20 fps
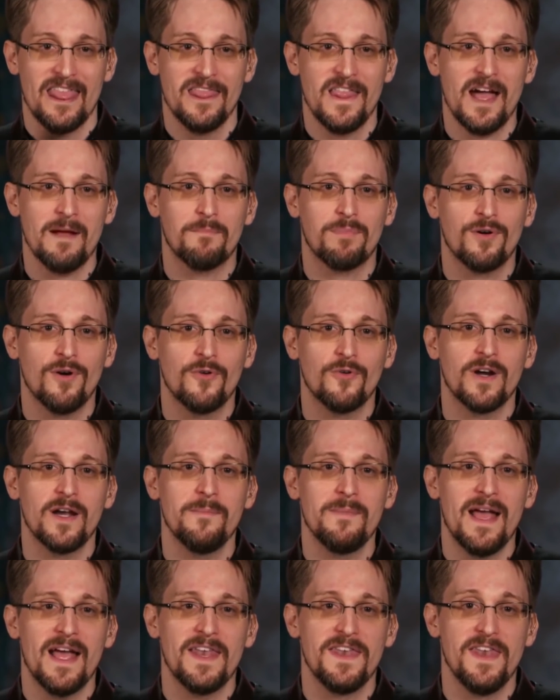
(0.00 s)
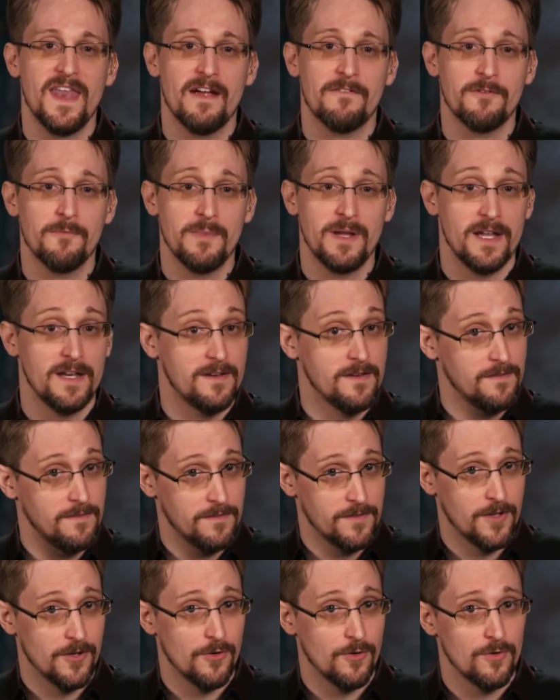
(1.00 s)
That program had never made,
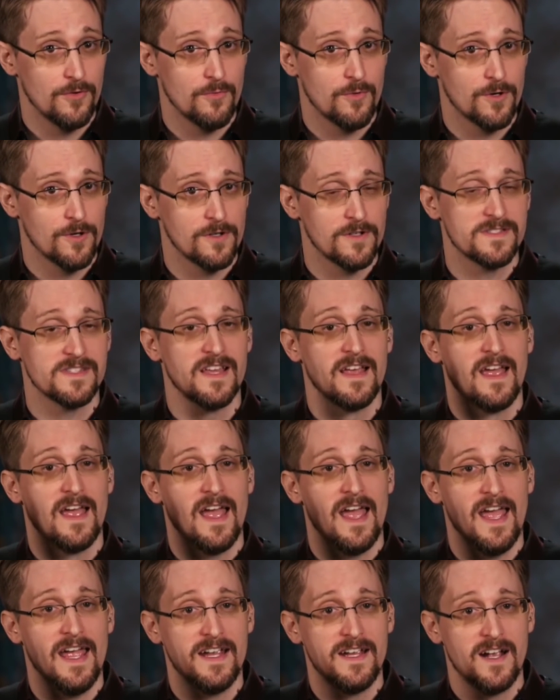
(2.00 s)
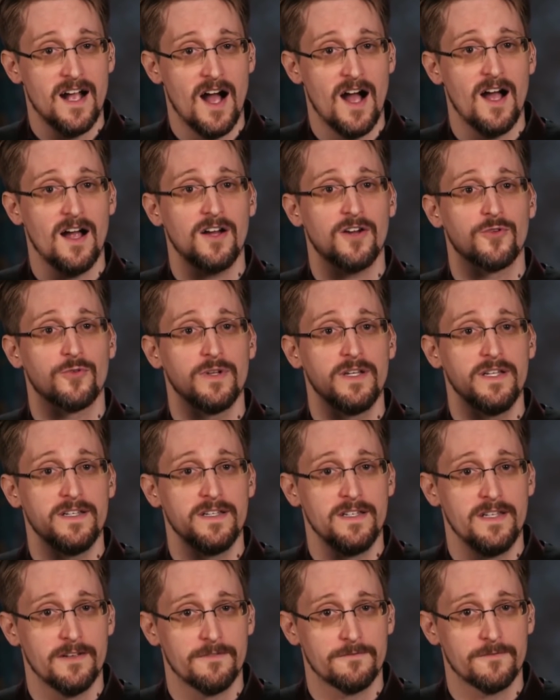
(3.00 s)
their own words, a
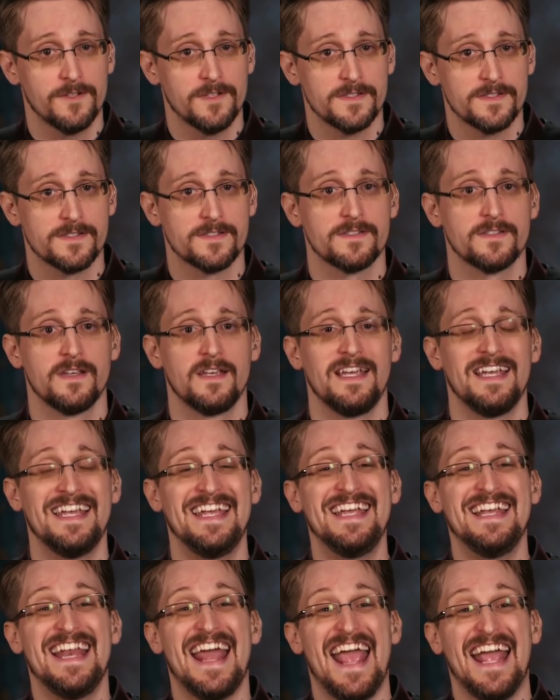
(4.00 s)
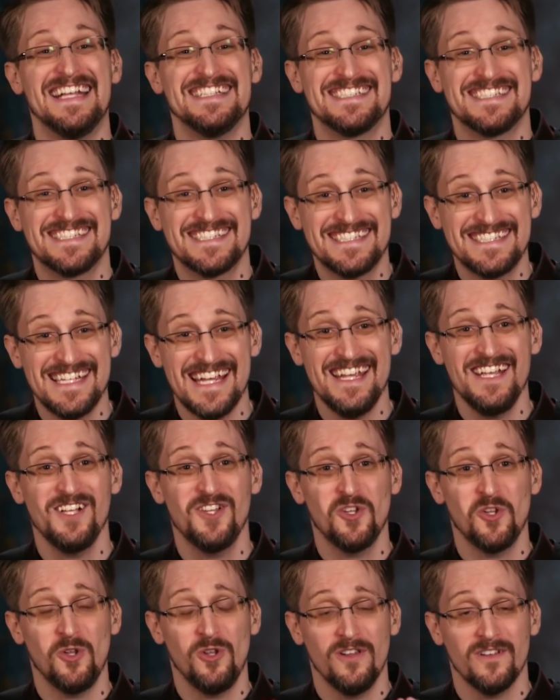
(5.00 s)
concrete difference in a
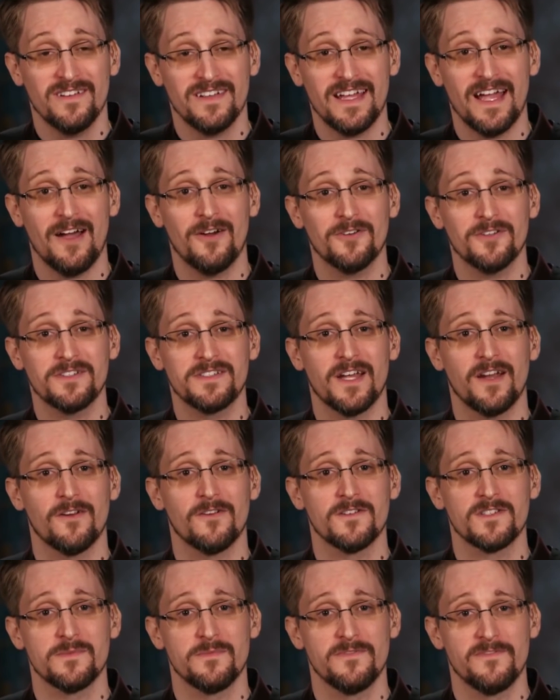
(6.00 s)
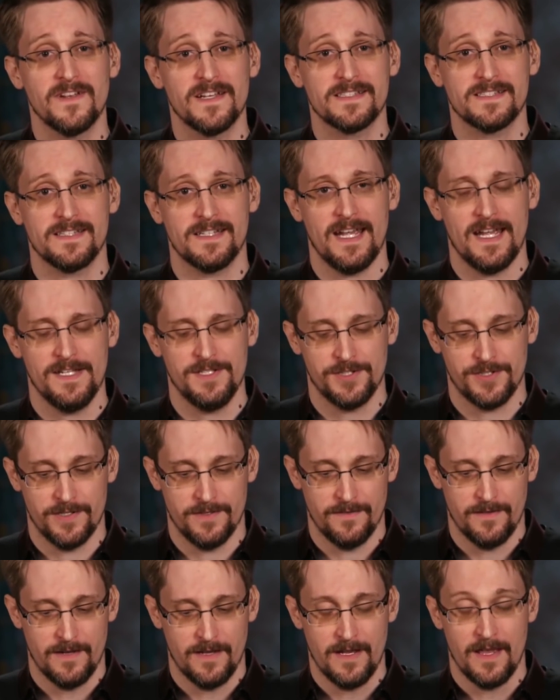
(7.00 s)
single counterterrorism
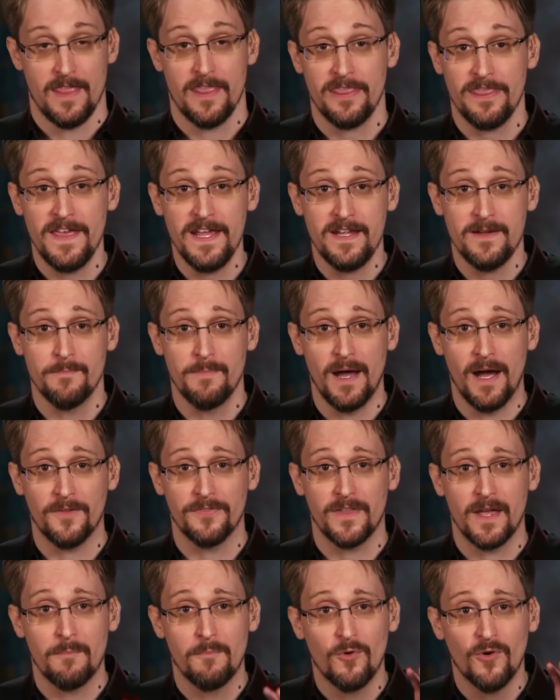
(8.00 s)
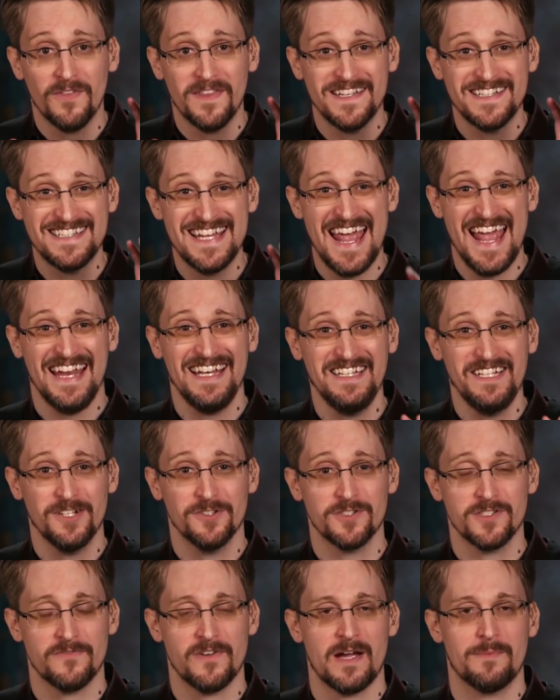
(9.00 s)
investigation. Think about that. More than 10
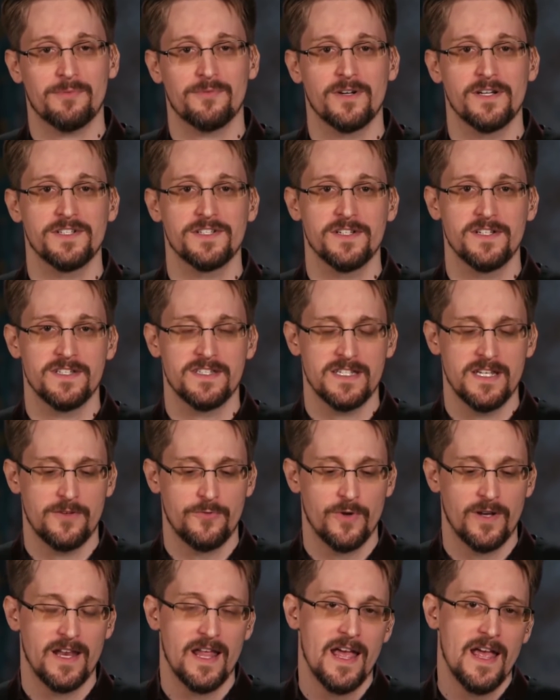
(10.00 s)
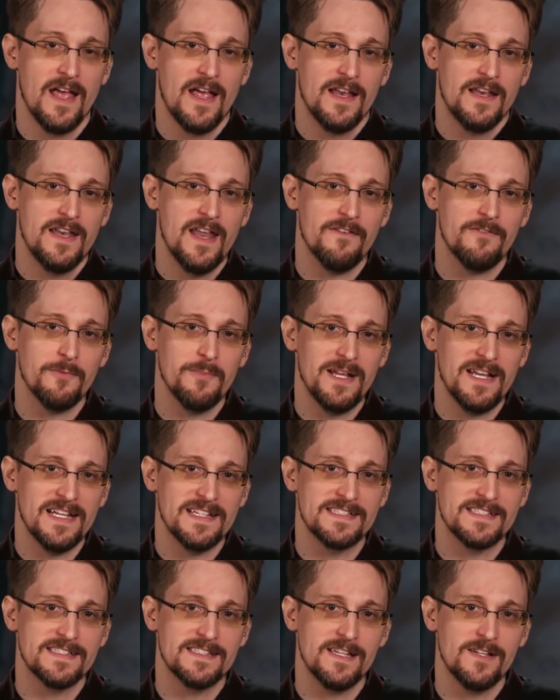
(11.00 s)
years of operation in secret never made
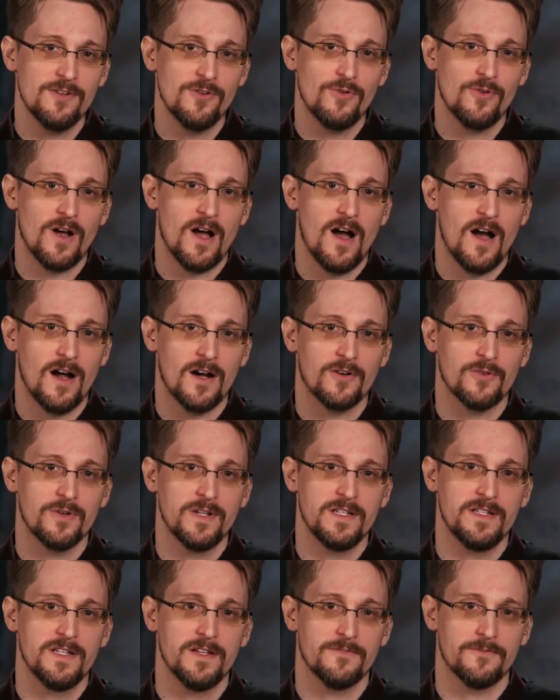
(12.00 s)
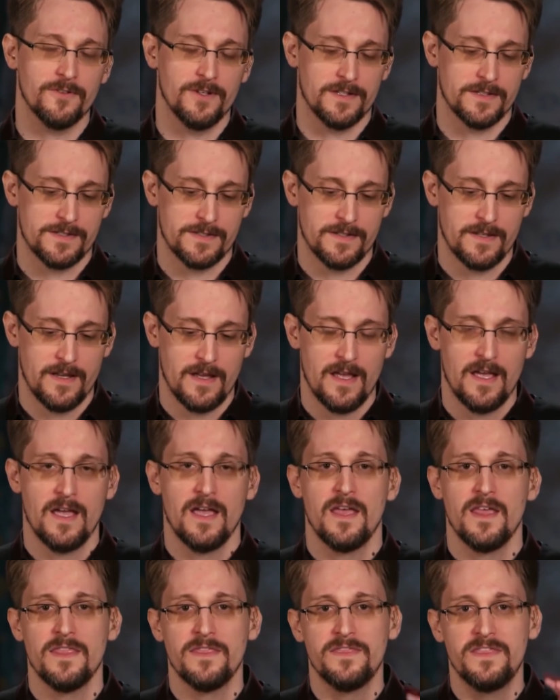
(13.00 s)
a single concrete difference.
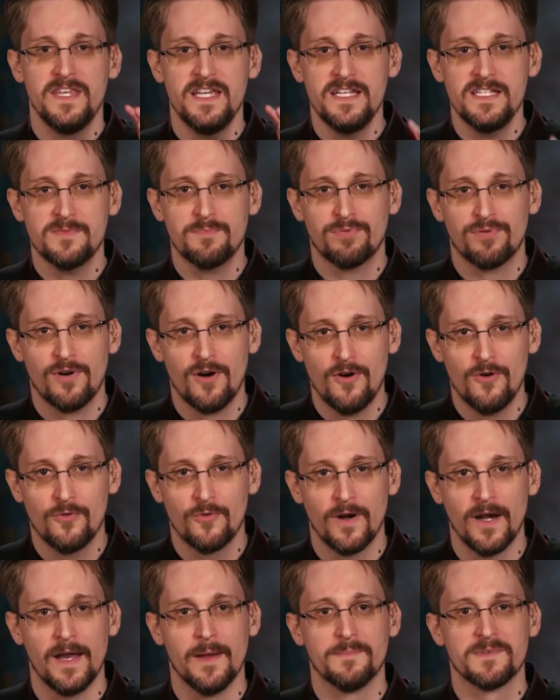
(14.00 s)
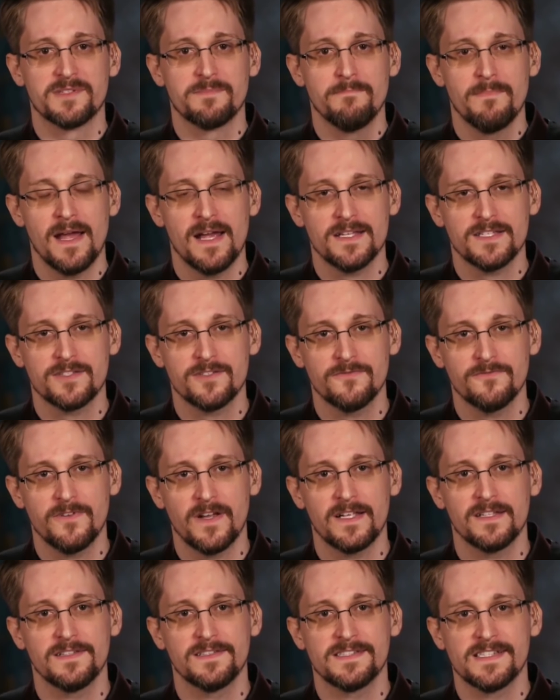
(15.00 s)
These programs, mass
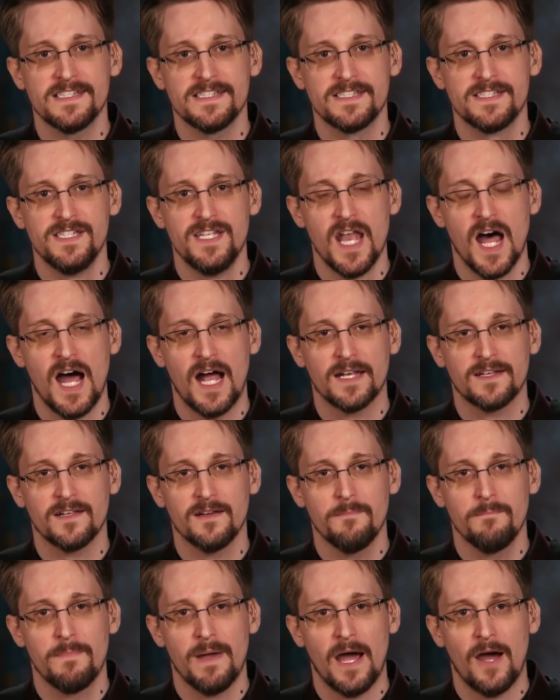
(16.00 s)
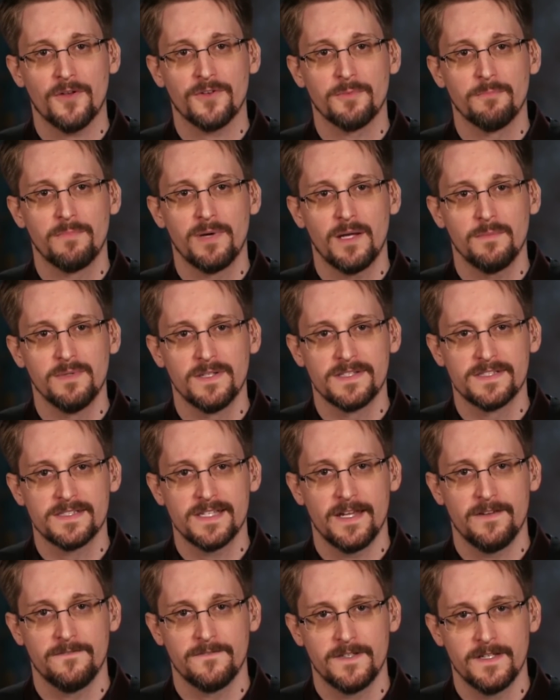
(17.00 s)
surveillance, is not about public
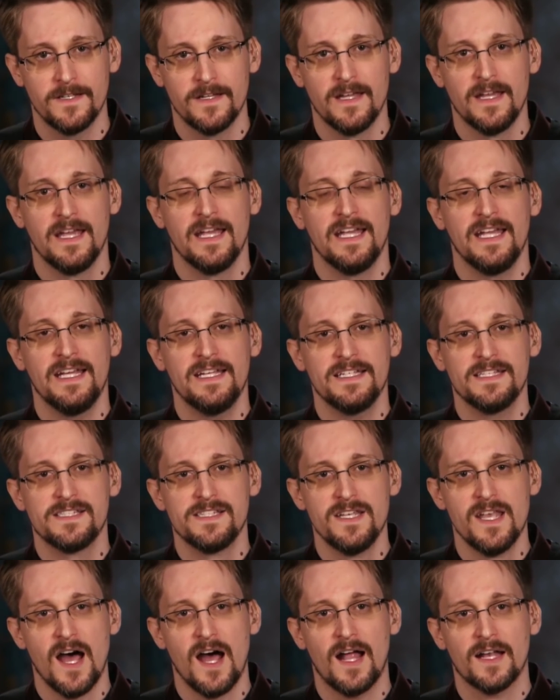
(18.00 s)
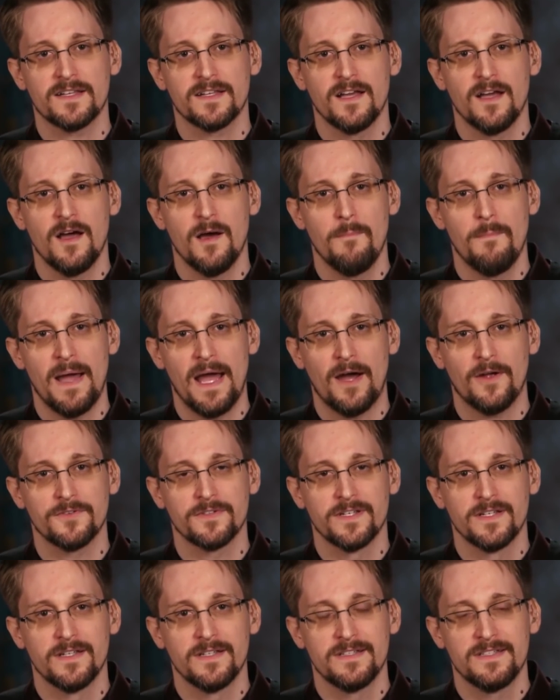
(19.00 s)
safety. It is not
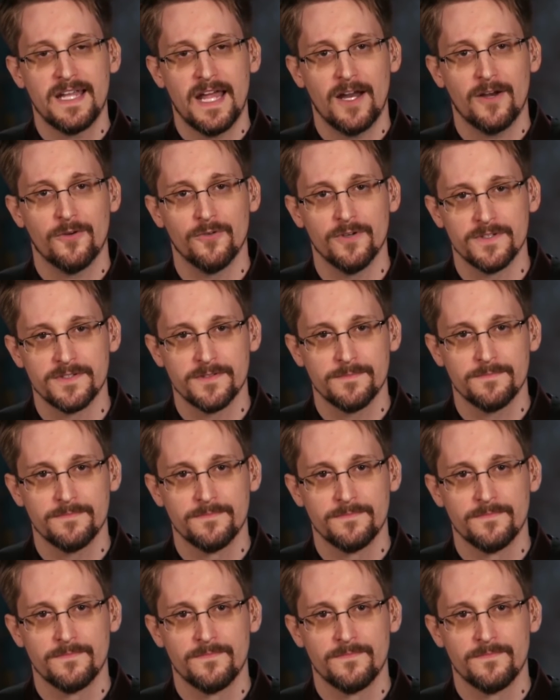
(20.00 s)
about terrorism.